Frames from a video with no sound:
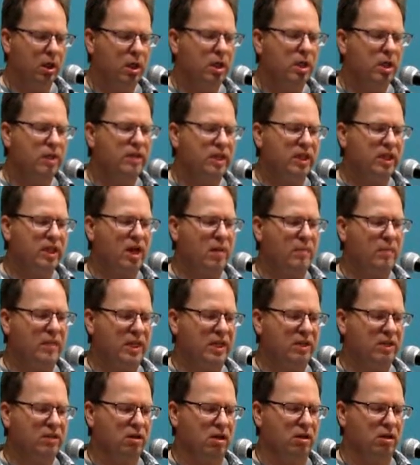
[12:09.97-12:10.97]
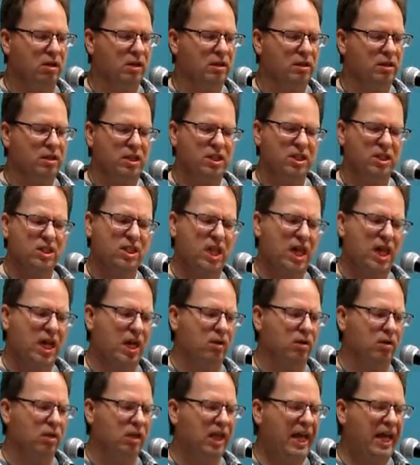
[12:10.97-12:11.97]
In the coming darkness, they
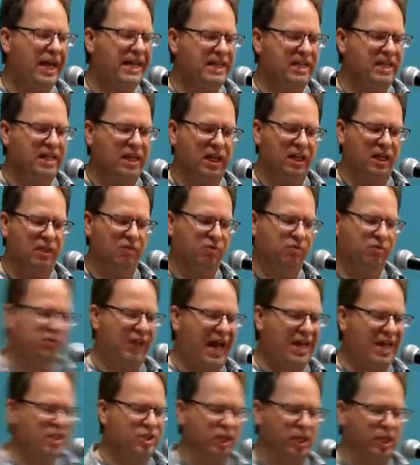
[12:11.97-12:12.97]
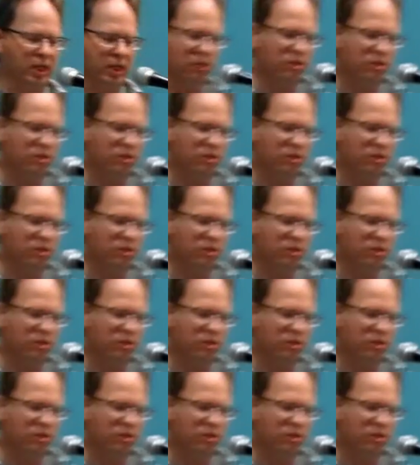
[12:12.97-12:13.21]
are lightning, flashing,